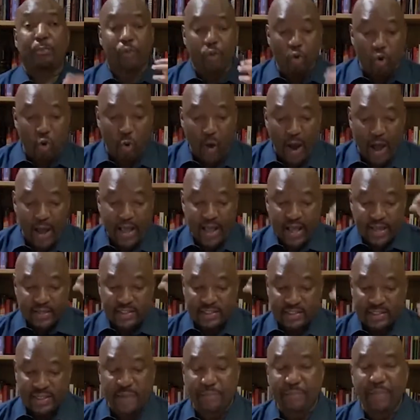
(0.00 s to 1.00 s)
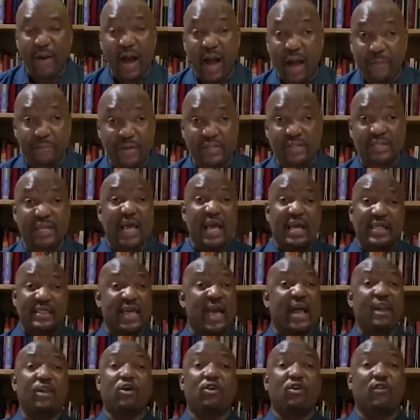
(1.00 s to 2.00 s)
Poor sleep habits.
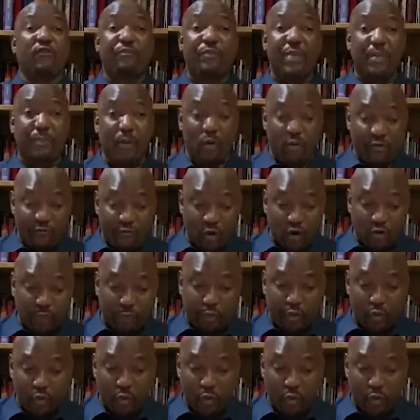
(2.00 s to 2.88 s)
There are a lot of people who've got